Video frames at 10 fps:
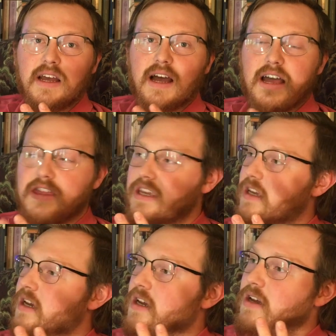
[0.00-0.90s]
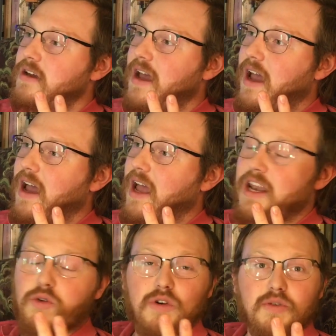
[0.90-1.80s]
I think
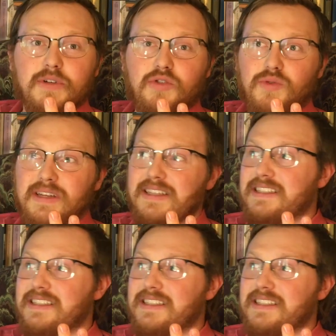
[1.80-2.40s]
anywhere between